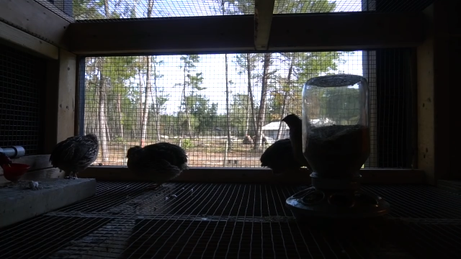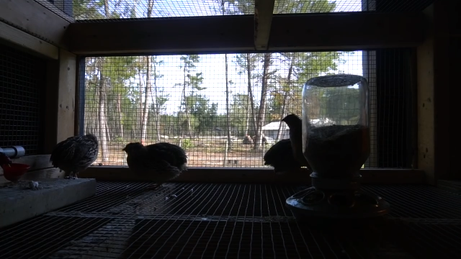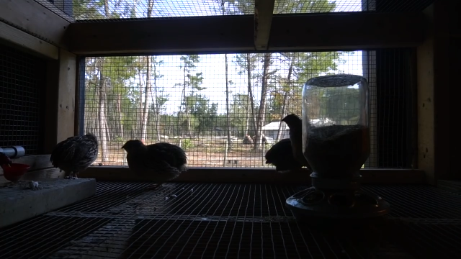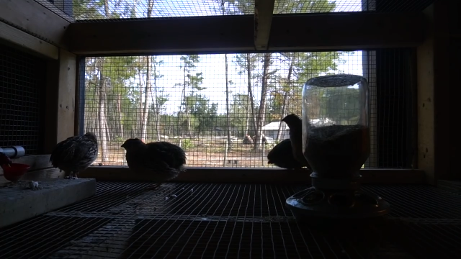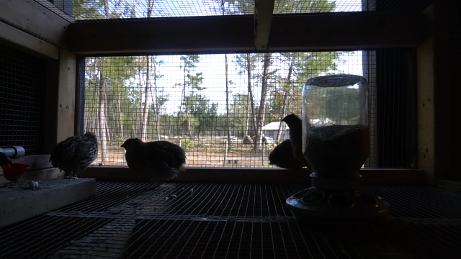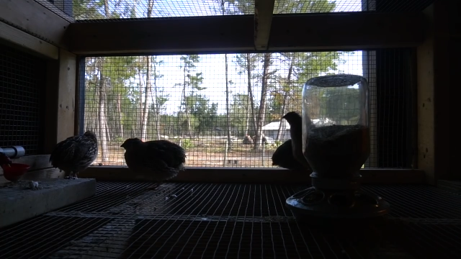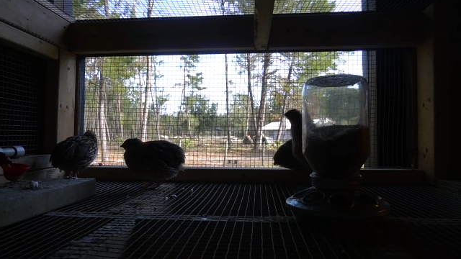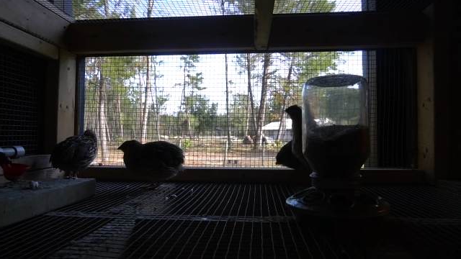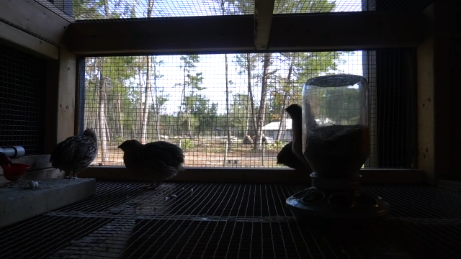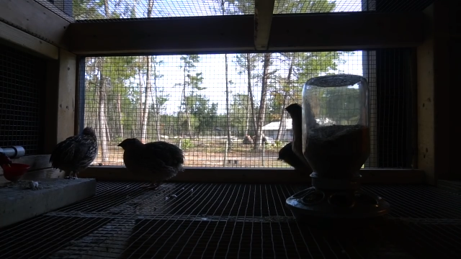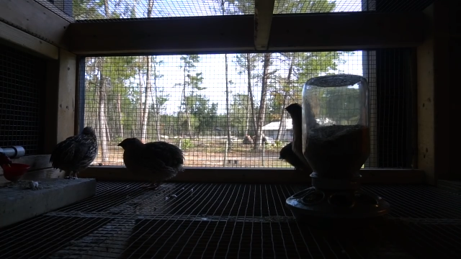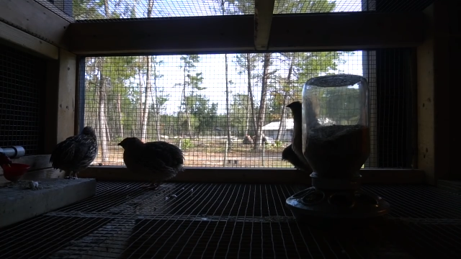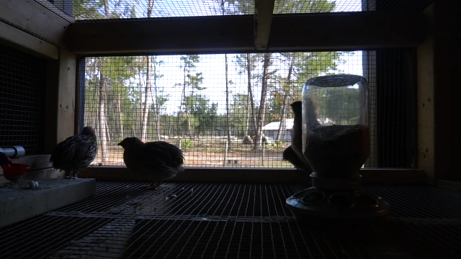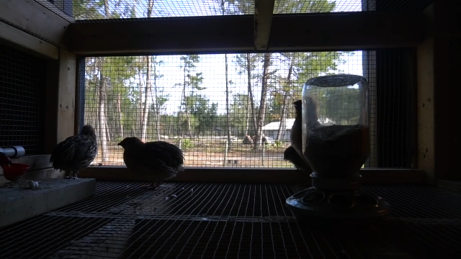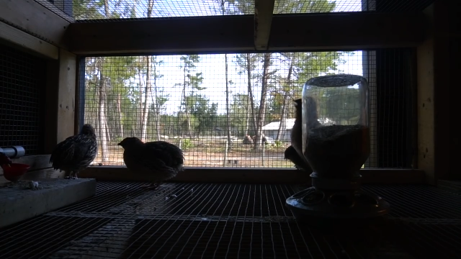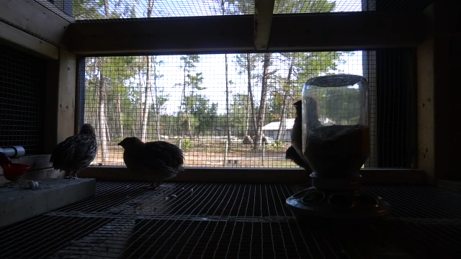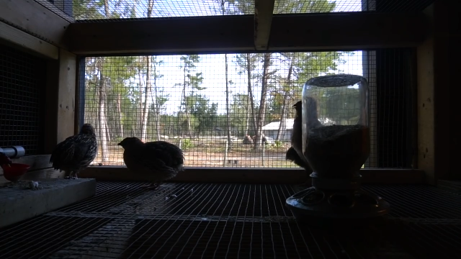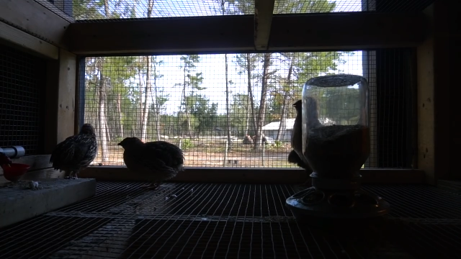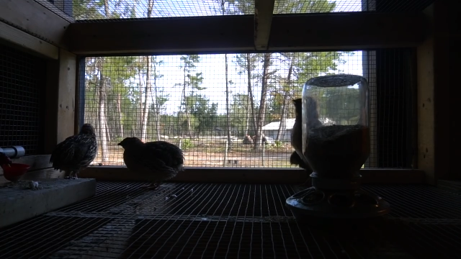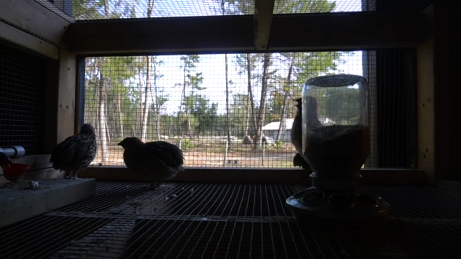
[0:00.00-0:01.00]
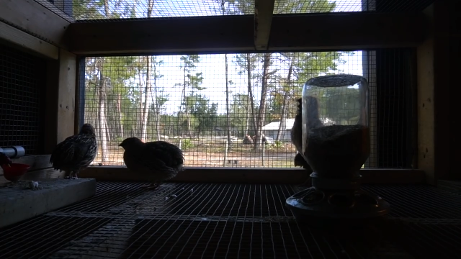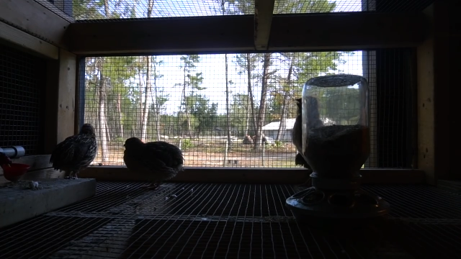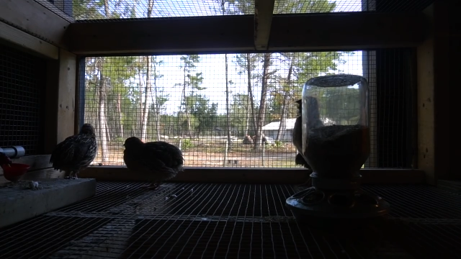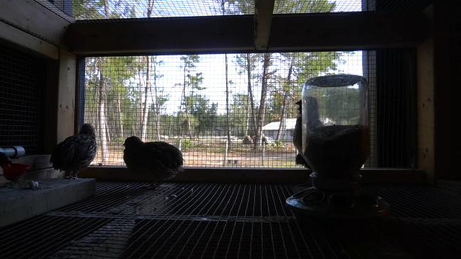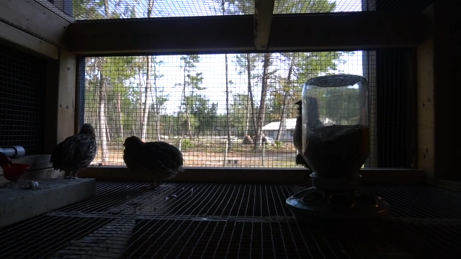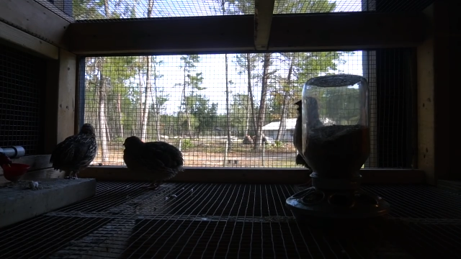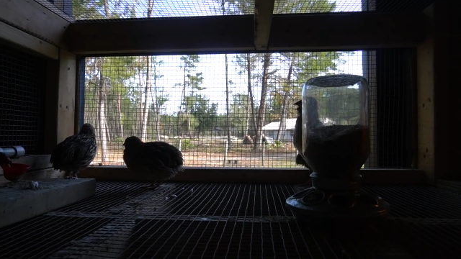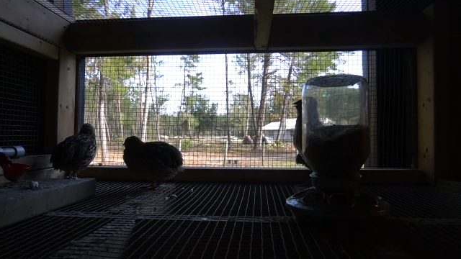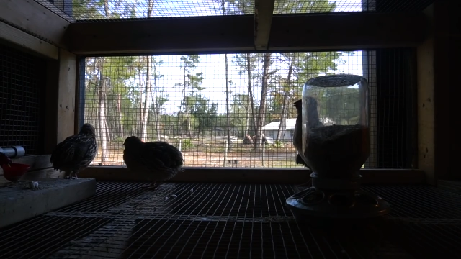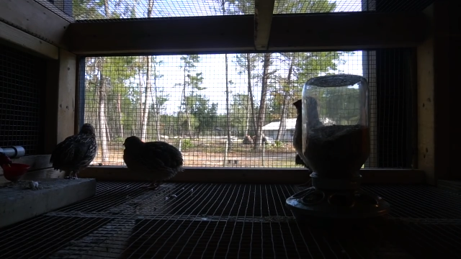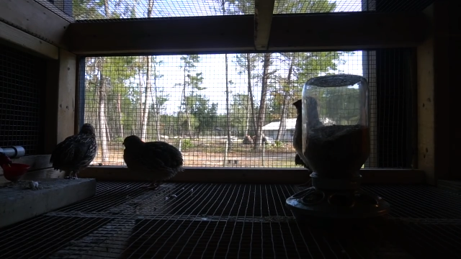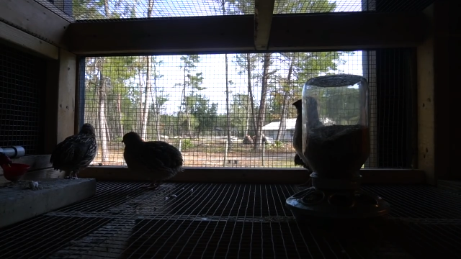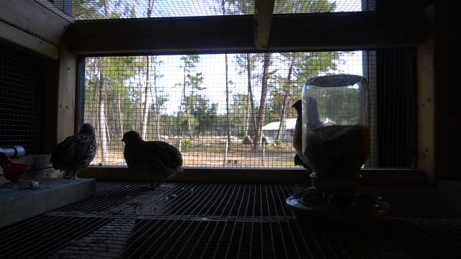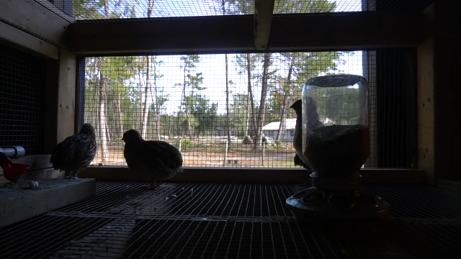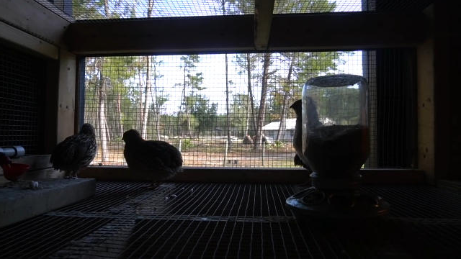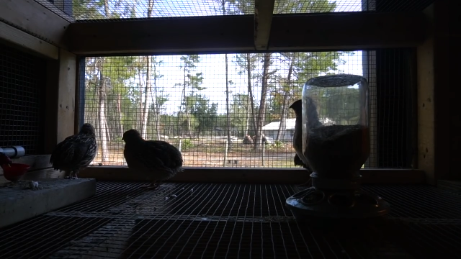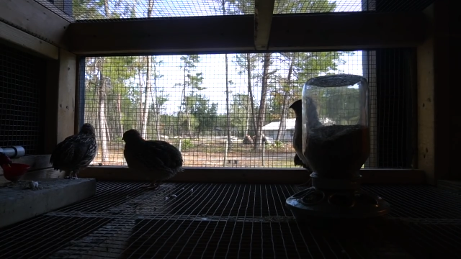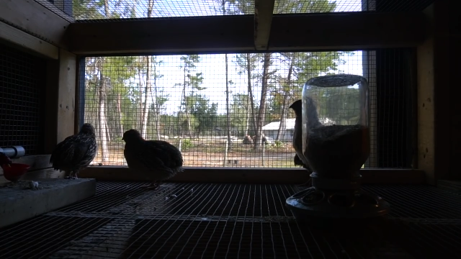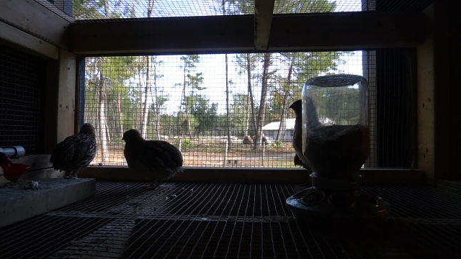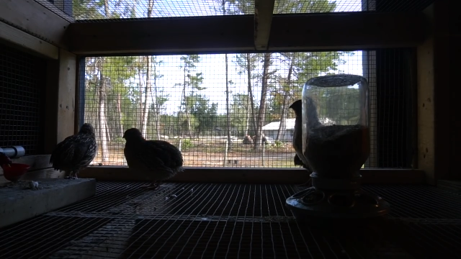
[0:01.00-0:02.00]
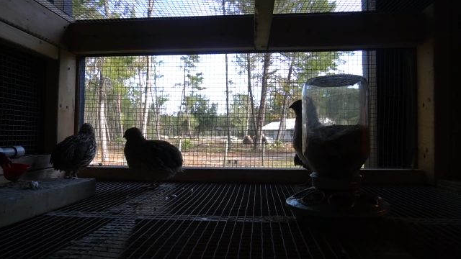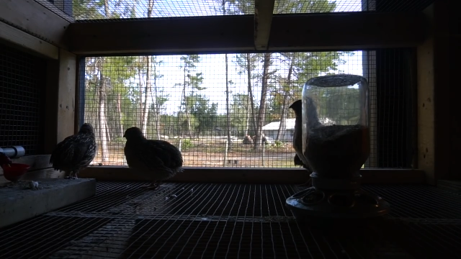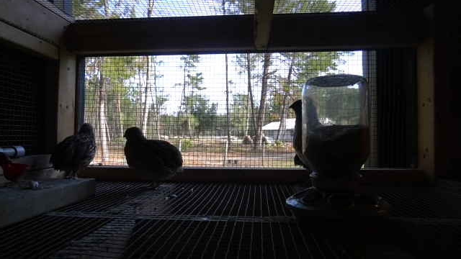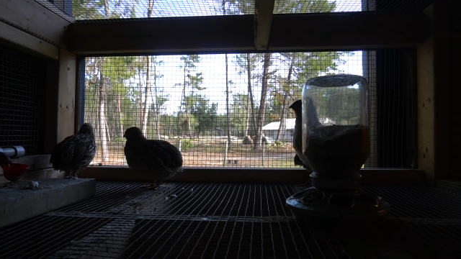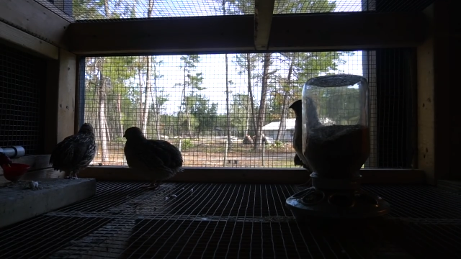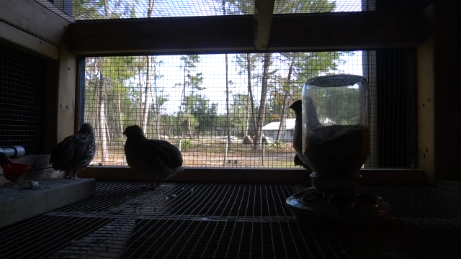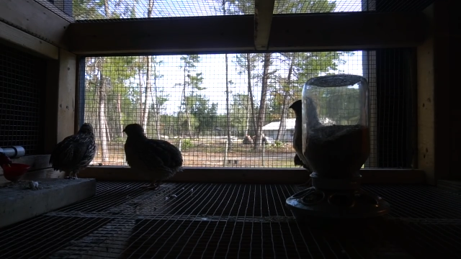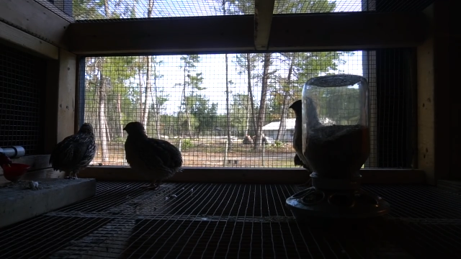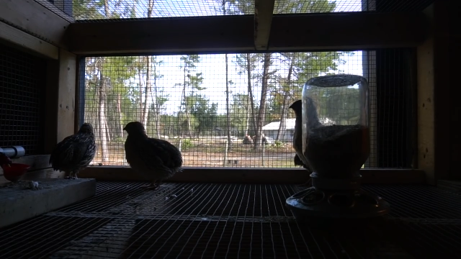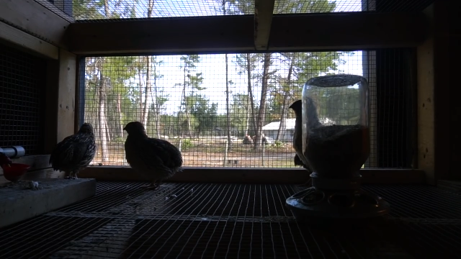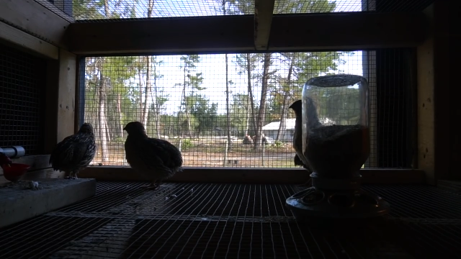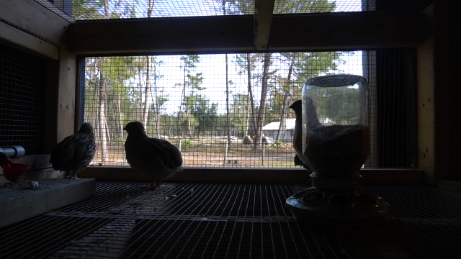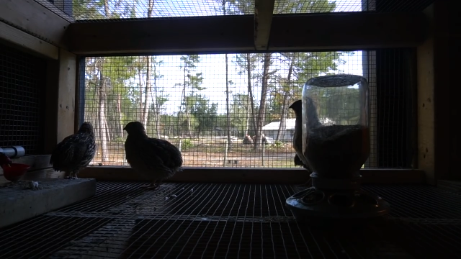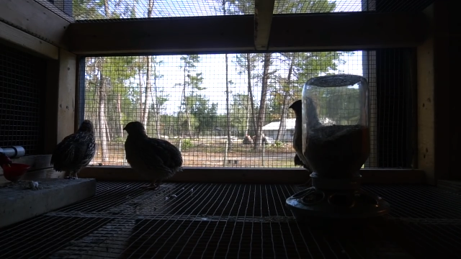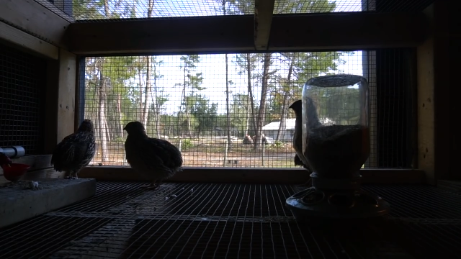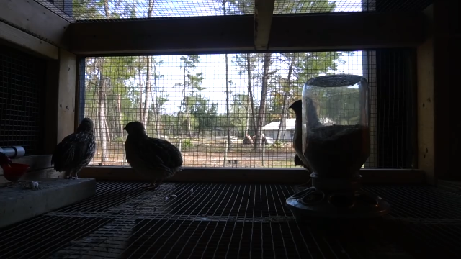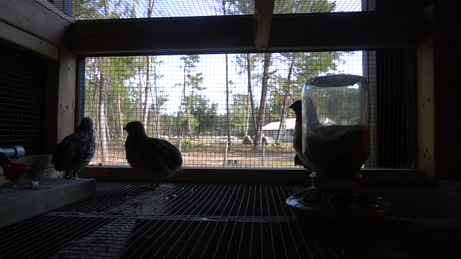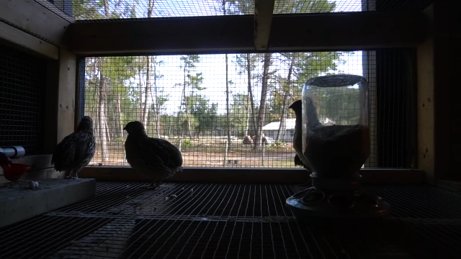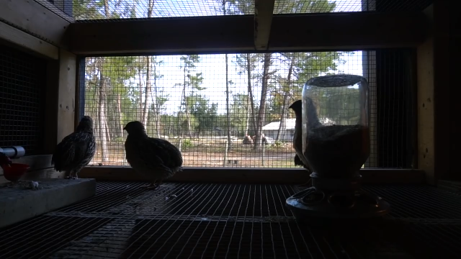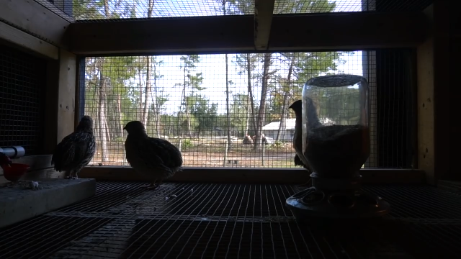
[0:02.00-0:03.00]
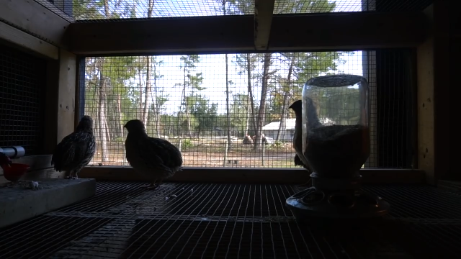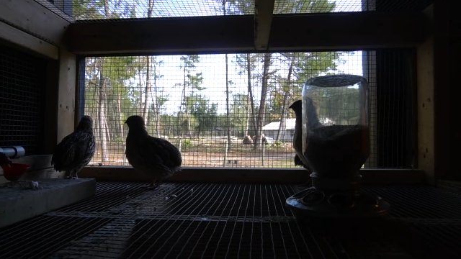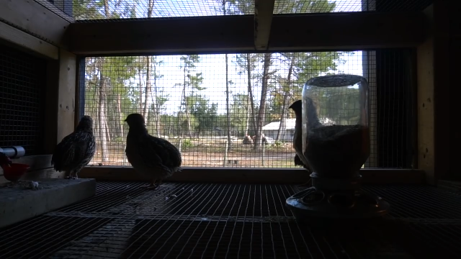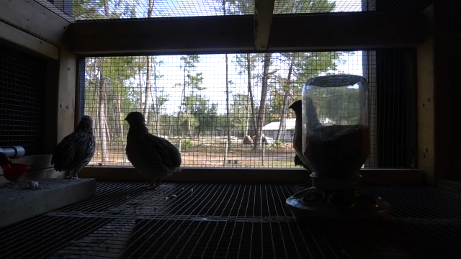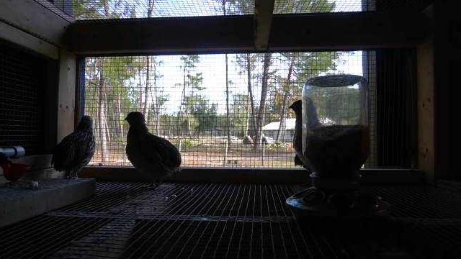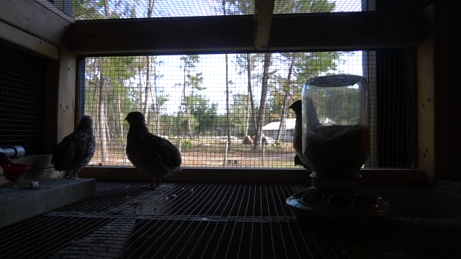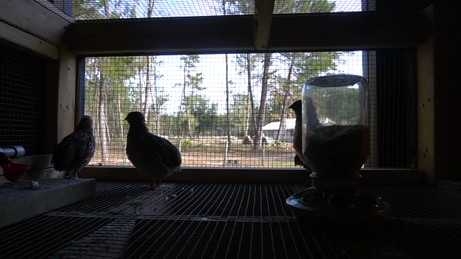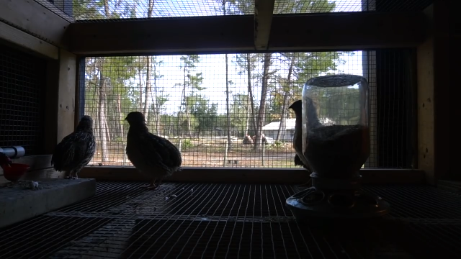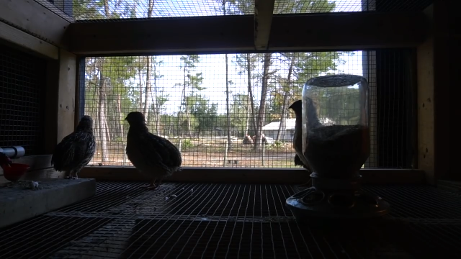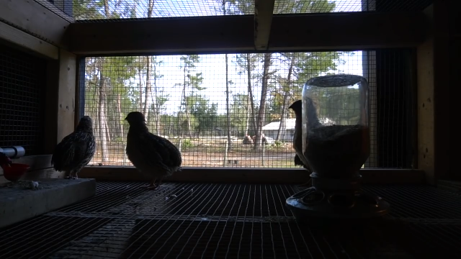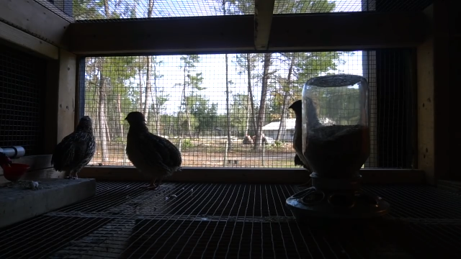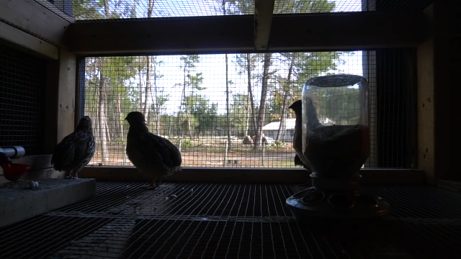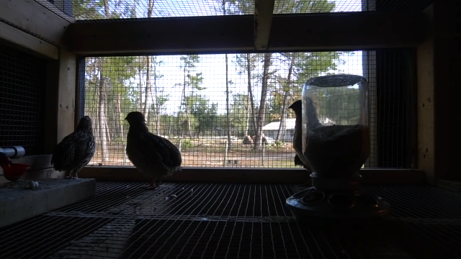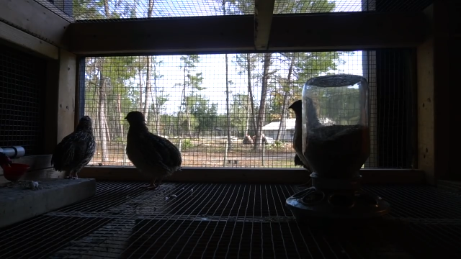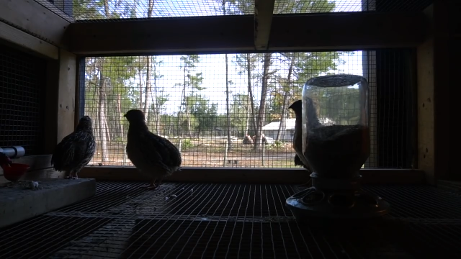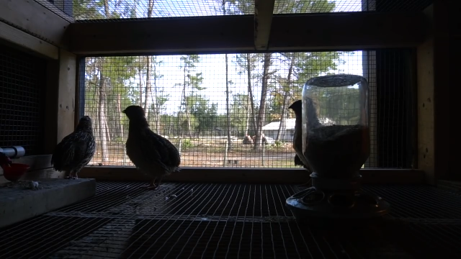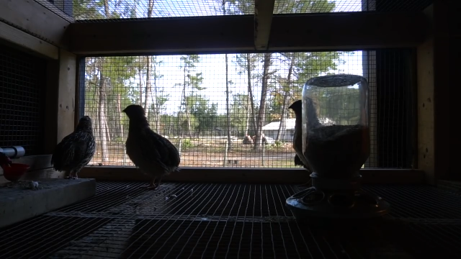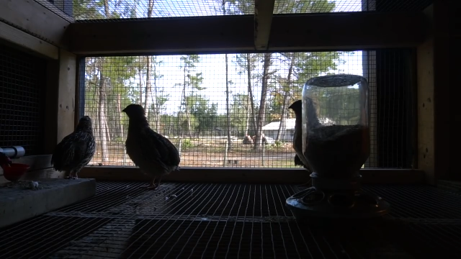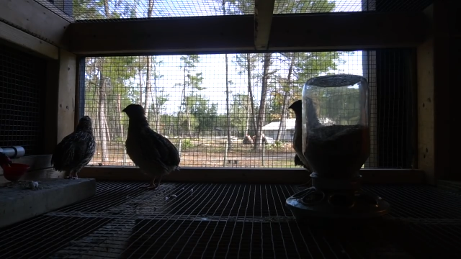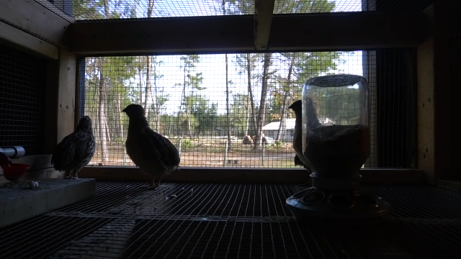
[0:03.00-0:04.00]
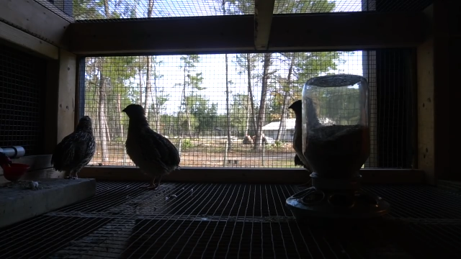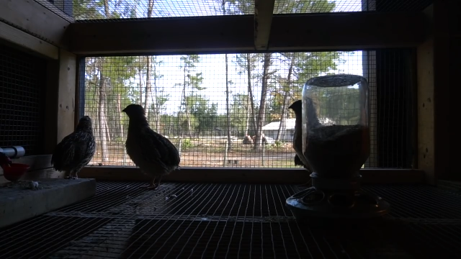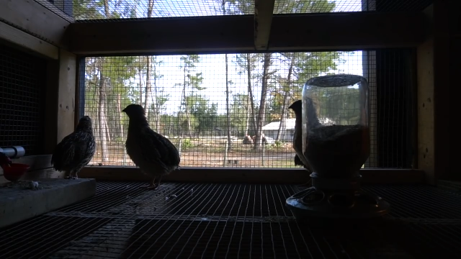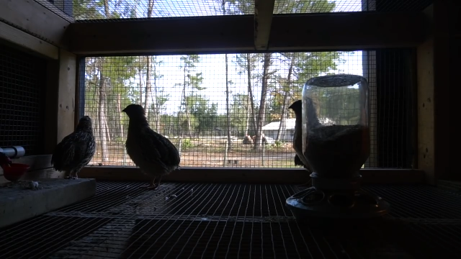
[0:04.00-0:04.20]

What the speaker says: Nobody's mouth can be seen.